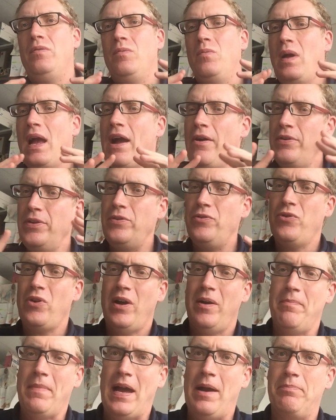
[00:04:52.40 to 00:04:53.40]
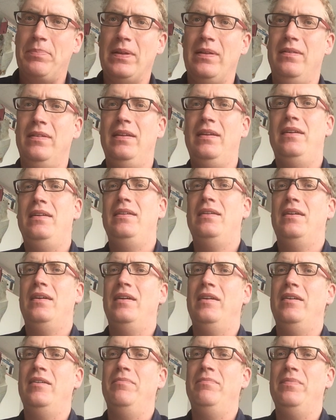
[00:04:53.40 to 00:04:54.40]
how do you draw a map?
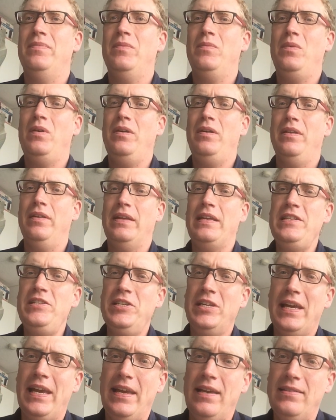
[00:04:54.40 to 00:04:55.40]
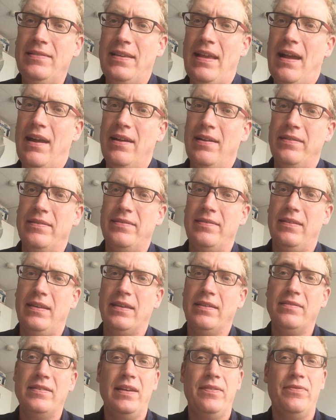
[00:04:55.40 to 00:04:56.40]
Well, each case has
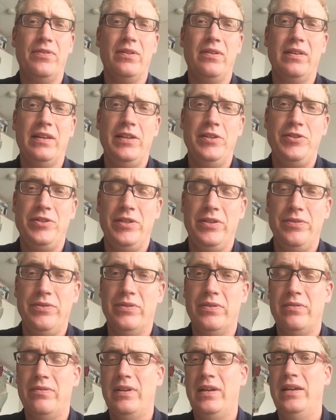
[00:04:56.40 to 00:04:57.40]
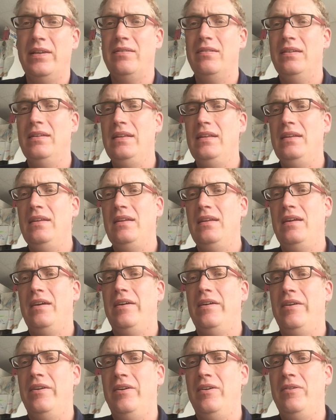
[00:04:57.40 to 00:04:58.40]
like several issues, right?
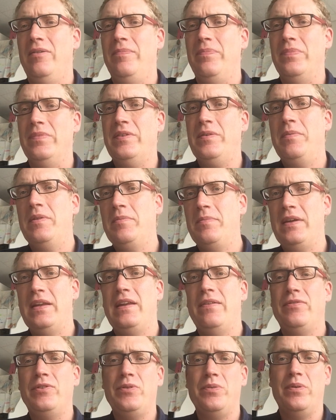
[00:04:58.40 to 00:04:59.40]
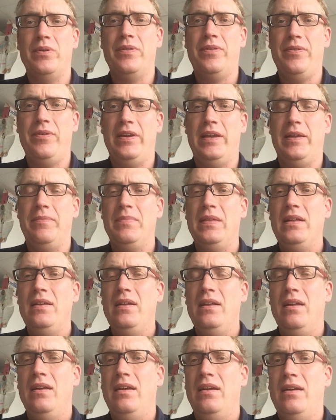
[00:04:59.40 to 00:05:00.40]
Some of them might have 2 or 3.
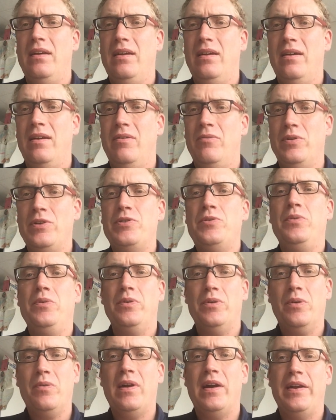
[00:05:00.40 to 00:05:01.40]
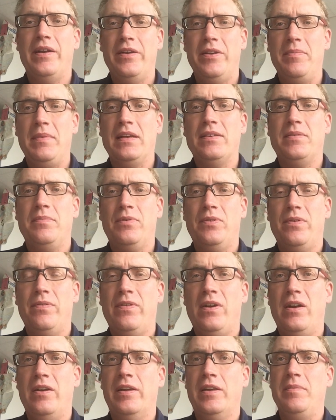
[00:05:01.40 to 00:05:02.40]
which will require you to make some sort of
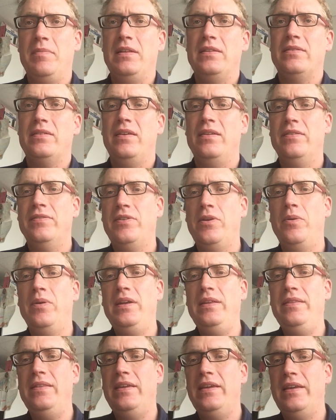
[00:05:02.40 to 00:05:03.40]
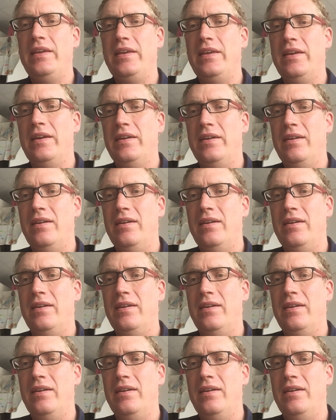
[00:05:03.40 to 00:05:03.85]
arguments. So in the